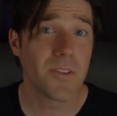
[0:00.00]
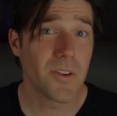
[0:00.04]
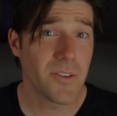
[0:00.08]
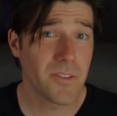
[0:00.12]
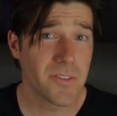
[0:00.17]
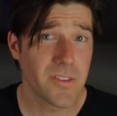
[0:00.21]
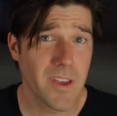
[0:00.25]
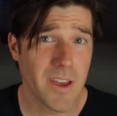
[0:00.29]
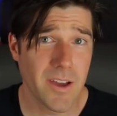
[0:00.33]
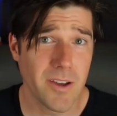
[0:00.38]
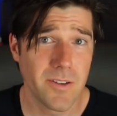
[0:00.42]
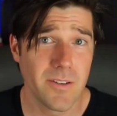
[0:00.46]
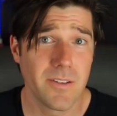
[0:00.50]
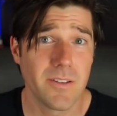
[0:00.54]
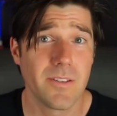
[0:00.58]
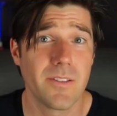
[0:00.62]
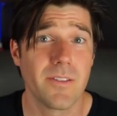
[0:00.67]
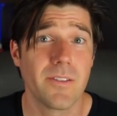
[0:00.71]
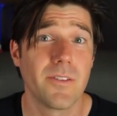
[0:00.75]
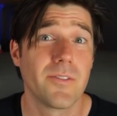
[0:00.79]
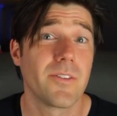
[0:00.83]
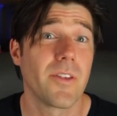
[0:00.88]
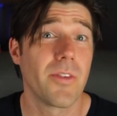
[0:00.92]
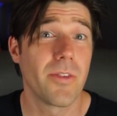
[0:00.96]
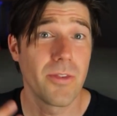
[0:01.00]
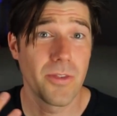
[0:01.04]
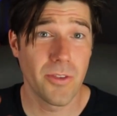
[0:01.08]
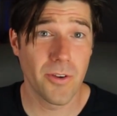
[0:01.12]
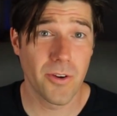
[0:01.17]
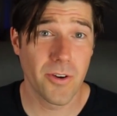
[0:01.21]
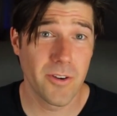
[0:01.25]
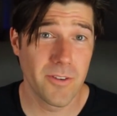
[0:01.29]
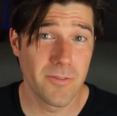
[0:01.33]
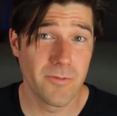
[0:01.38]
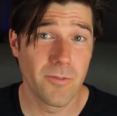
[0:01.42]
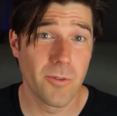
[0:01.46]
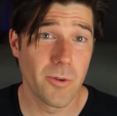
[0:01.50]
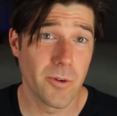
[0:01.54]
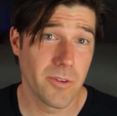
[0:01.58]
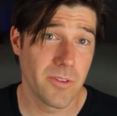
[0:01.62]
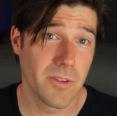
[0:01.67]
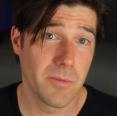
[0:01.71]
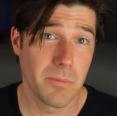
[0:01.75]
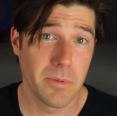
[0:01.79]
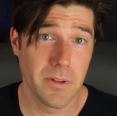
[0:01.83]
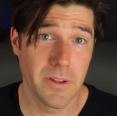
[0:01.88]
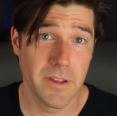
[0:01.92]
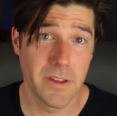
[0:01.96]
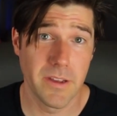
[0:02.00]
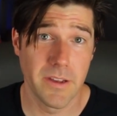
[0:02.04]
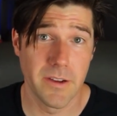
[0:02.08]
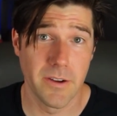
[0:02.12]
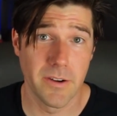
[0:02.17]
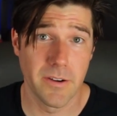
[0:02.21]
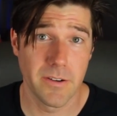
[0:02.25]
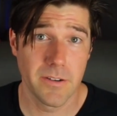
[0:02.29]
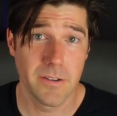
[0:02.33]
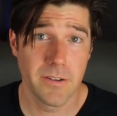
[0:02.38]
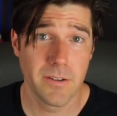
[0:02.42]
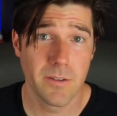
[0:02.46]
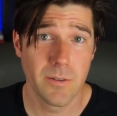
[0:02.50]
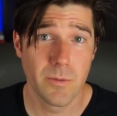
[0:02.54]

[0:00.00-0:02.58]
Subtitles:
Turns out there's a third force at play here,